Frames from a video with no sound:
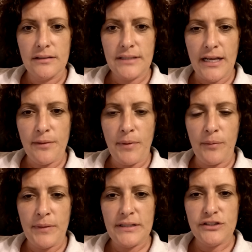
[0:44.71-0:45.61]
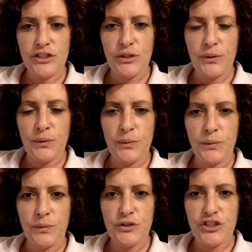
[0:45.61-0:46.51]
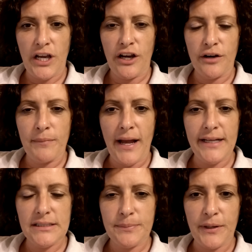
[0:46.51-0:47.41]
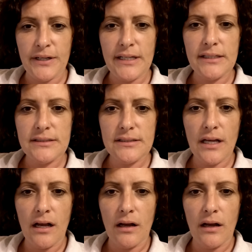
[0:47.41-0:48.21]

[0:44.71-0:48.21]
take a moment to share my experience